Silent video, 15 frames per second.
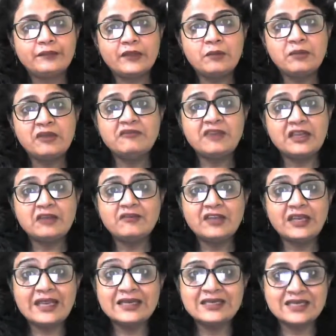be very,
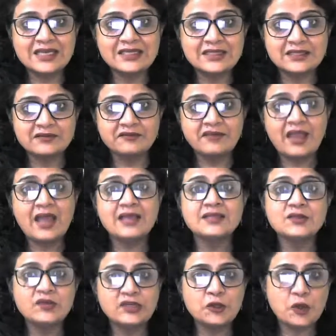very intensive as
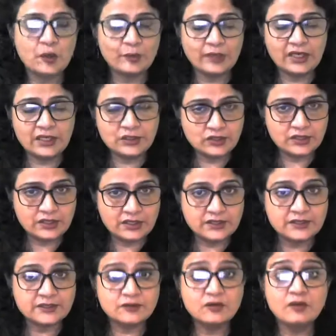reading comprehension
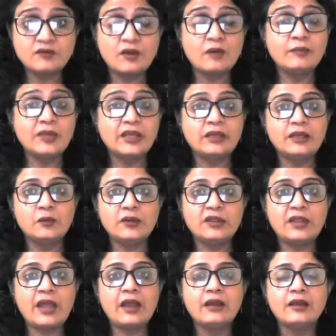is. So if you are beginning with
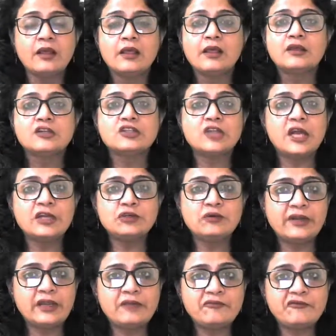that, try to
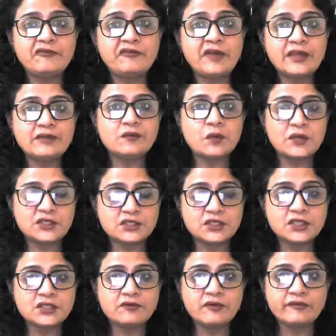attempt 5
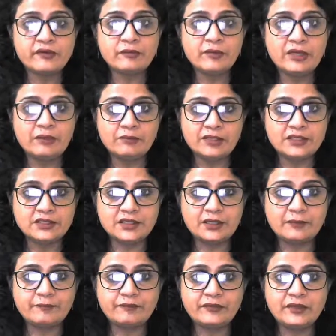questions for verbal ability.
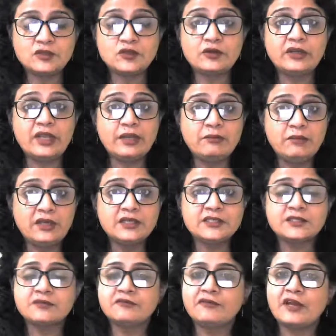So 10
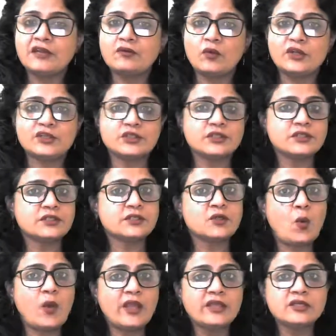minutes, 5 questions,
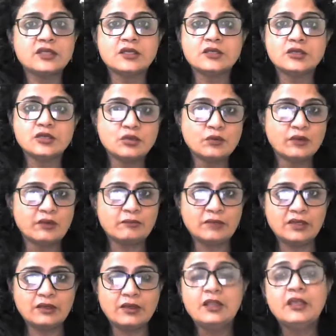quite
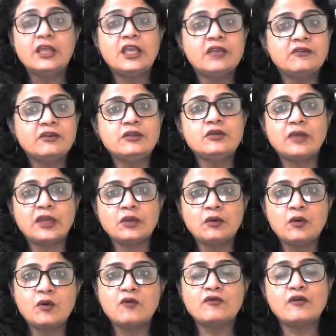doable. Even you can
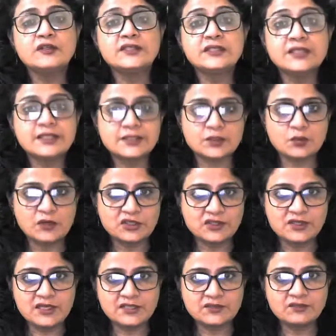go for 6
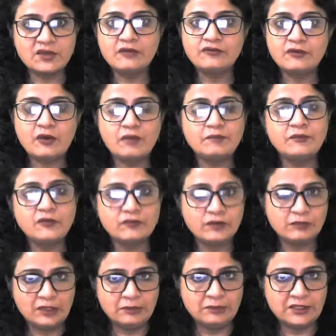questions as well from
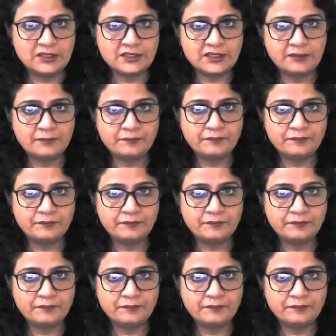verbal ability.